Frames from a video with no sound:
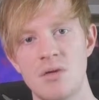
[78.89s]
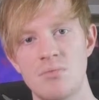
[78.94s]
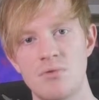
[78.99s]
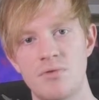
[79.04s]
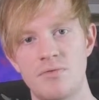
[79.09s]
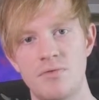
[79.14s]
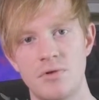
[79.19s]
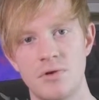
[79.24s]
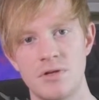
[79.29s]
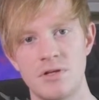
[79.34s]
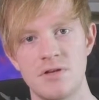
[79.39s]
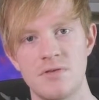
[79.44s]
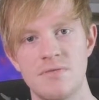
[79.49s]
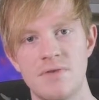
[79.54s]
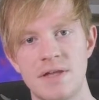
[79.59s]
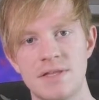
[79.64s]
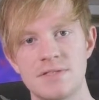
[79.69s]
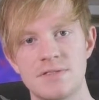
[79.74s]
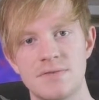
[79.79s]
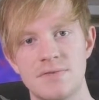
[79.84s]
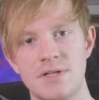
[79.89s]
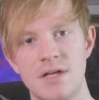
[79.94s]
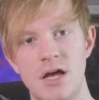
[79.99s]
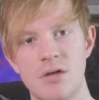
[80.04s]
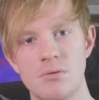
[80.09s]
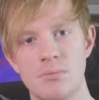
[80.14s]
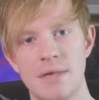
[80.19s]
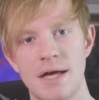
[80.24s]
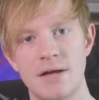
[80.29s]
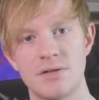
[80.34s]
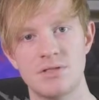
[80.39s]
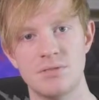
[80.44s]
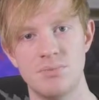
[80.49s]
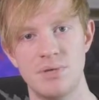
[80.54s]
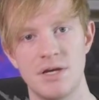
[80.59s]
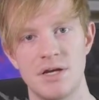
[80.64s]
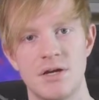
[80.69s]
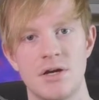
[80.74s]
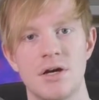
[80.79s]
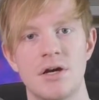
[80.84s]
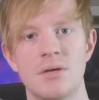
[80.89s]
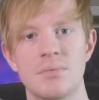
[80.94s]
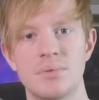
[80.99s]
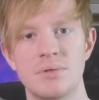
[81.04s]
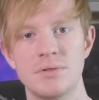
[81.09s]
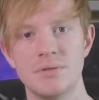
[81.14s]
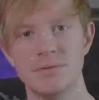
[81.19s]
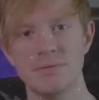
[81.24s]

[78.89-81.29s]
before the events of the album actually pick up.